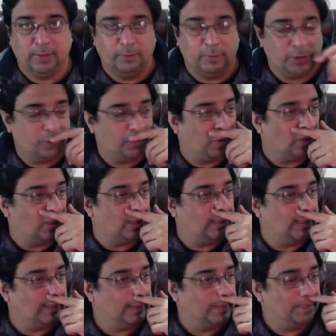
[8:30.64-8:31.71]
which falls
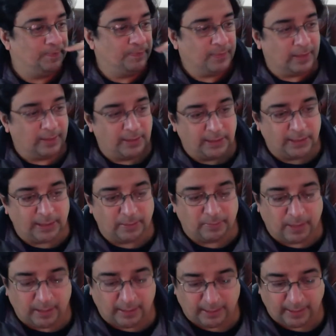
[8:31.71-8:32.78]
under digital
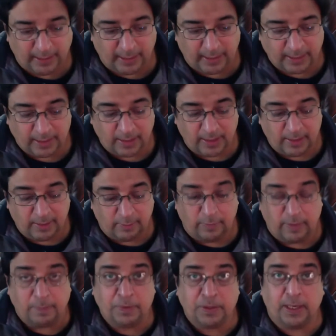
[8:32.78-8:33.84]
marketing is
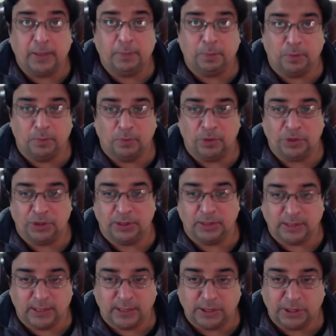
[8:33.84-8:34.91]
website promotion,
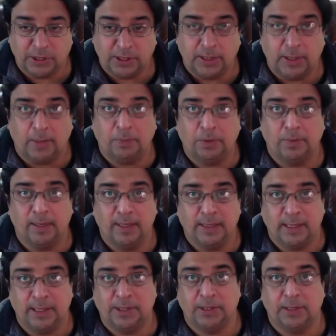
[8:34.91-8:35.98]
search engine
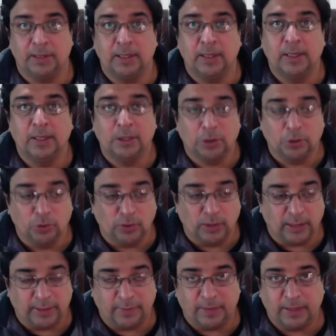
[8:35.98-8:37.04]
optimization,
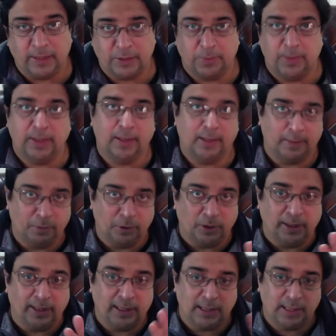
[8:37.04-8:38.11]
Google advertisement. I'm going
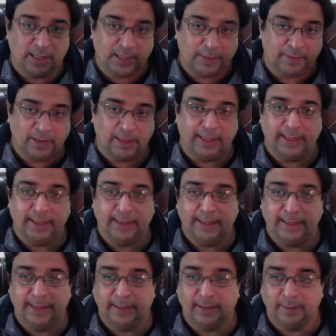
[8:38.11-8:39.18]
to discuss everything in
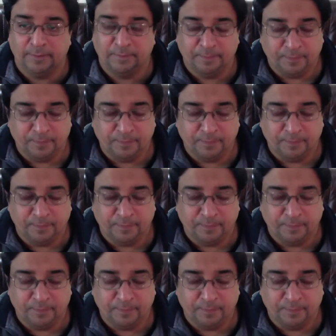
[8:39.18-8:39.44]
detail.